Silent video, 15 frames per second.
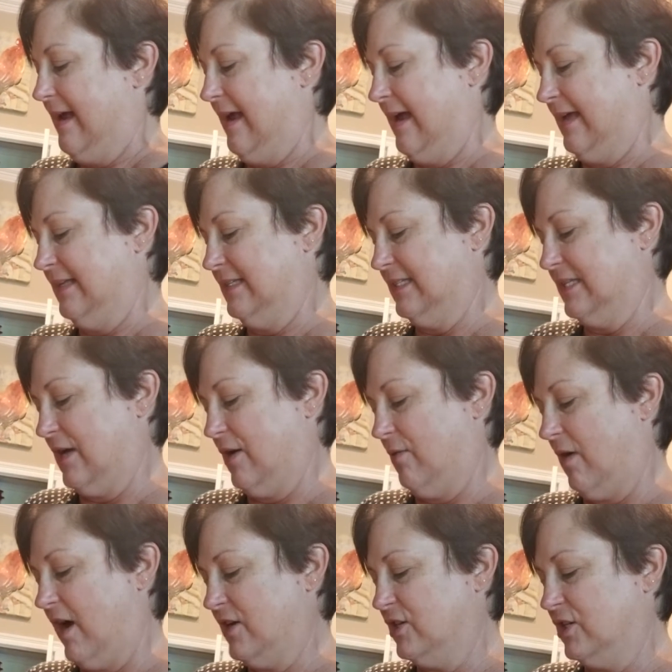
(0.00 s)
And so
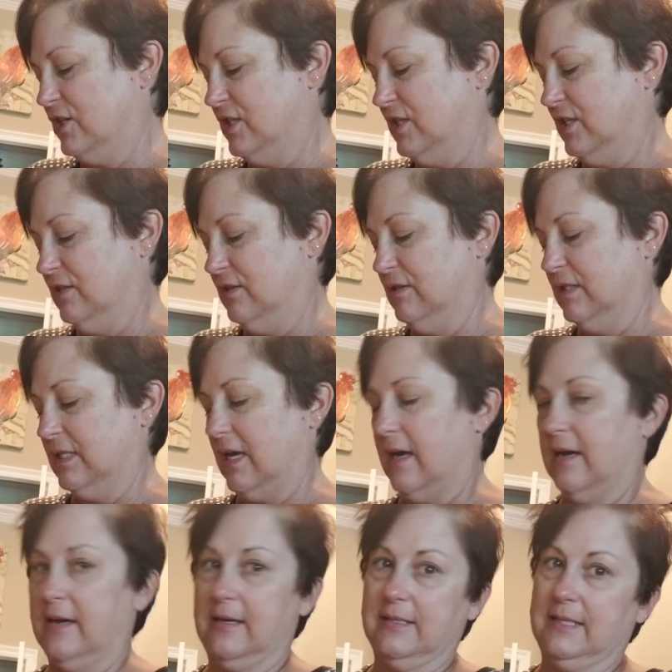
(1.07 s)
I just use a